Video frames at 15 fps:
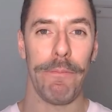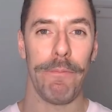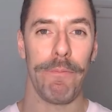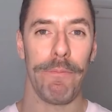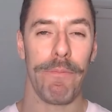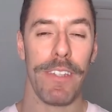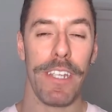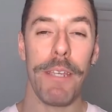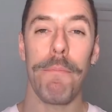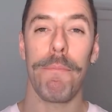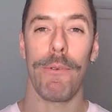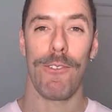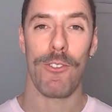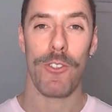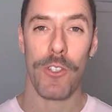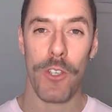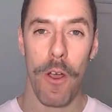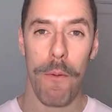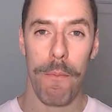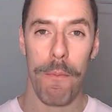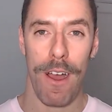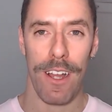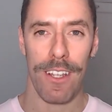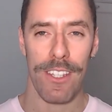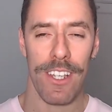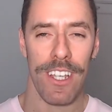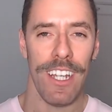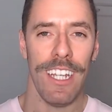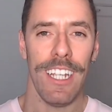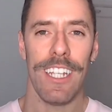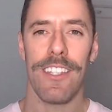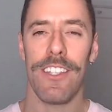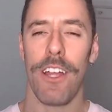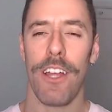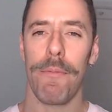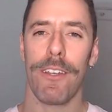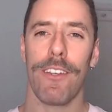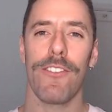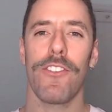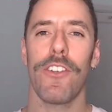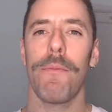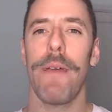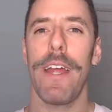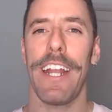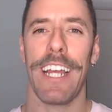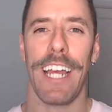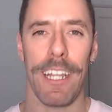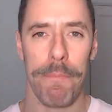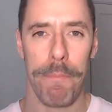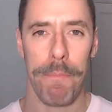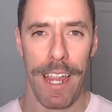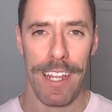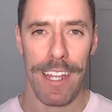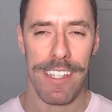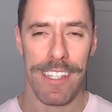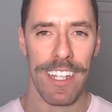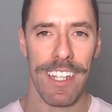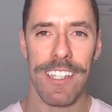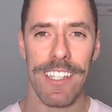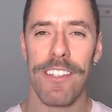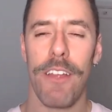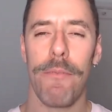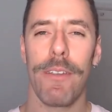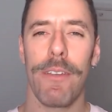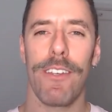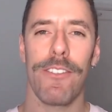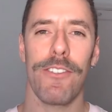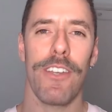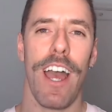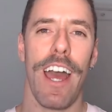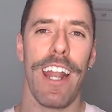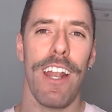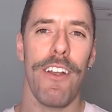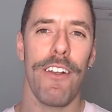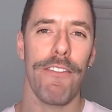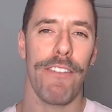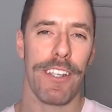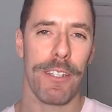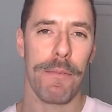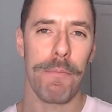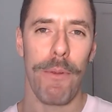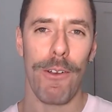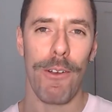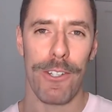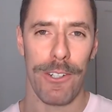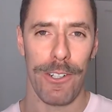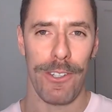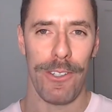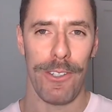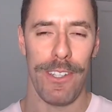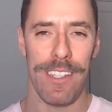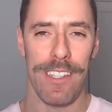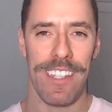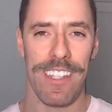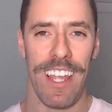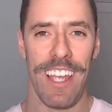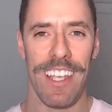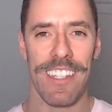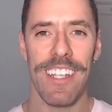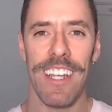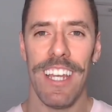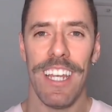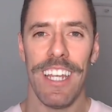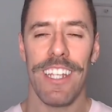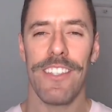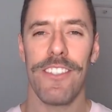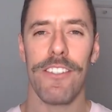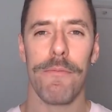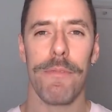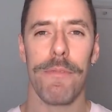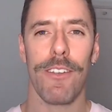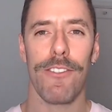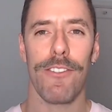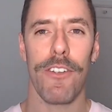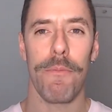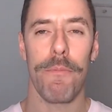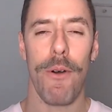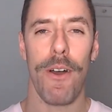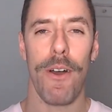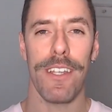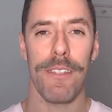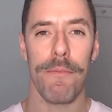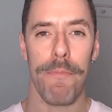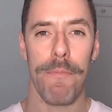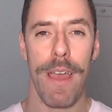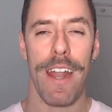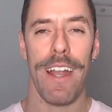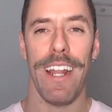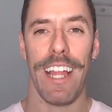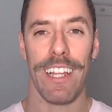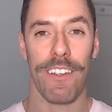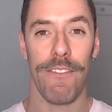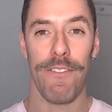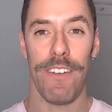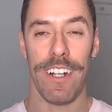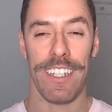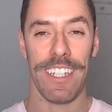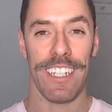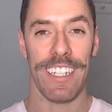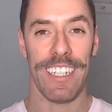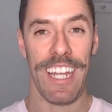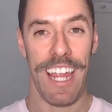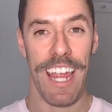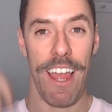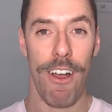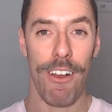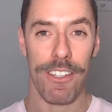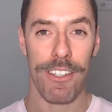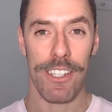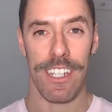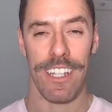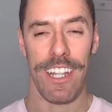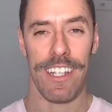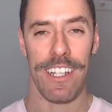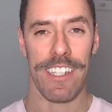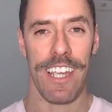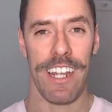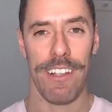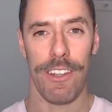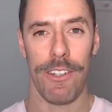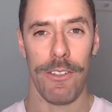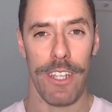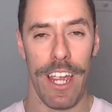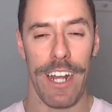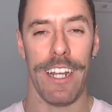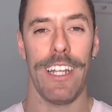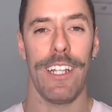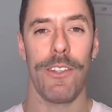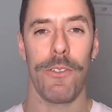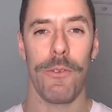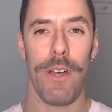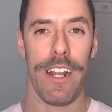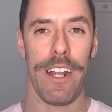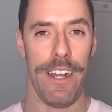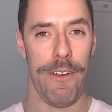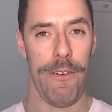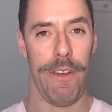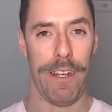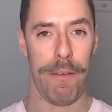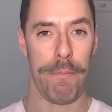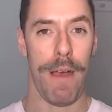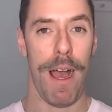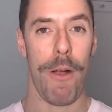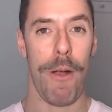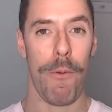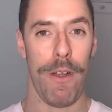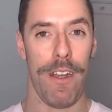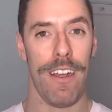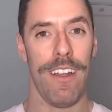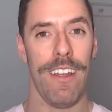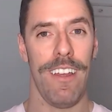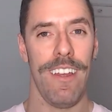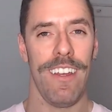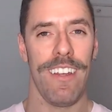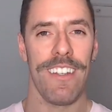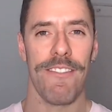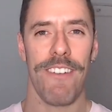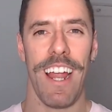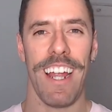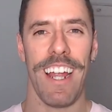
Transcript: input so much, it's not because you're better at pacing, it's not because you had a lot of exposure to this test, it's just because your body is better at converting the oxygen that is getting to the air into anaerobic power, right?